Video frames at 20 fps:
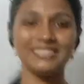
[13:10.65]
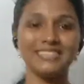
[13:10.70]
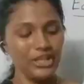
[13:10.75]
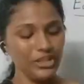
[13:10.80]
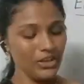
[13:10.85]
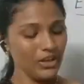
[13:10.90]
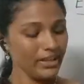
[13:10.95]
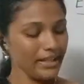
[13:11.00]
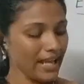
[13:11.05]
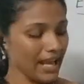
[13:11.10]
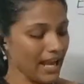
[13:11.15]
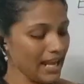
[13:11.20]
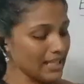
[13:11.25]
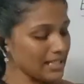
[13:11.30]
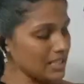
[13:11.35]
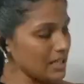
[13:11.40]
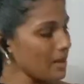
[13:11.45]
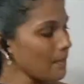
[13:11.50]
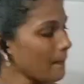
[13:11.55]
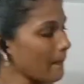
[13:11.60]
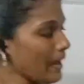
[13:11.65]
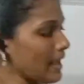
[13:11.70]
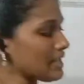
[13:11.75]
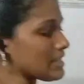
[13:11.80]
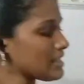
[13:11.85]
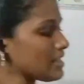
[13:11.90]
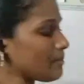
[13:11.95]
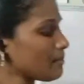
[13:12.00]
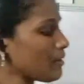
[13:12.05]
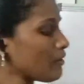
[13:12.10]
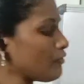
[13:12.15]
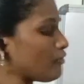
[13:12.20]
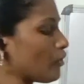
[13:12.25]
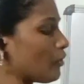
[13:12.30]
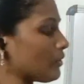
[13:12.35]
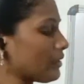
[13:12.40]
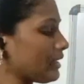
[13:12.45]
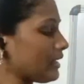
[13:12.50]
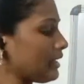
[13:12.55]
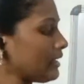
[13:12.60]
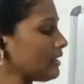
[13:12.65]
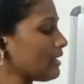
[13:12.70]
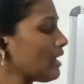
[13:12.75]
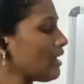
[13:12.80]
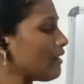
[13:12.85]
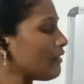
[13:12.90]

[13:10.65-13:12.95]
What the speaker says: In your text, page number 14,